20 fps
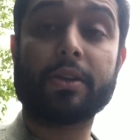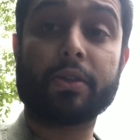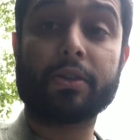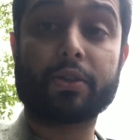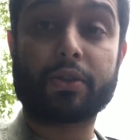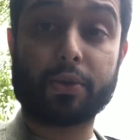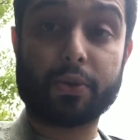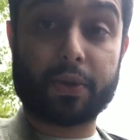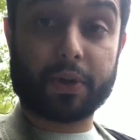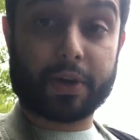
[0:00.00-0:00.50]

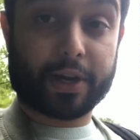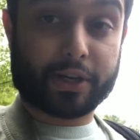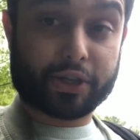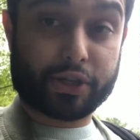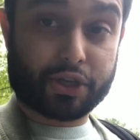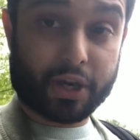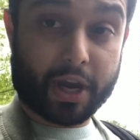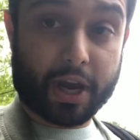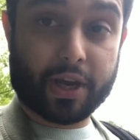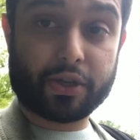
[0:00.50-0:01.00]
to their
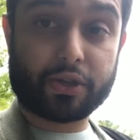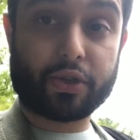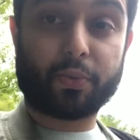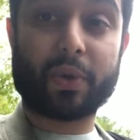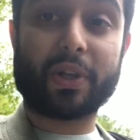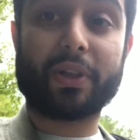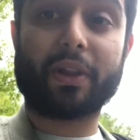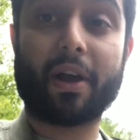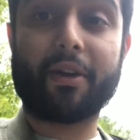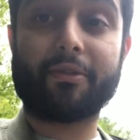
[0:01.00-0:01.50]
exchange.
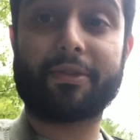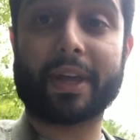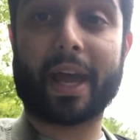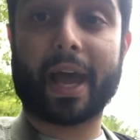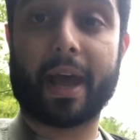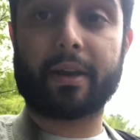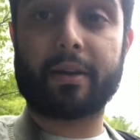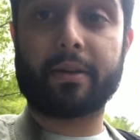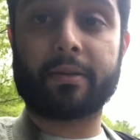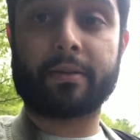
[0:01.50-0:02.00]
We love that.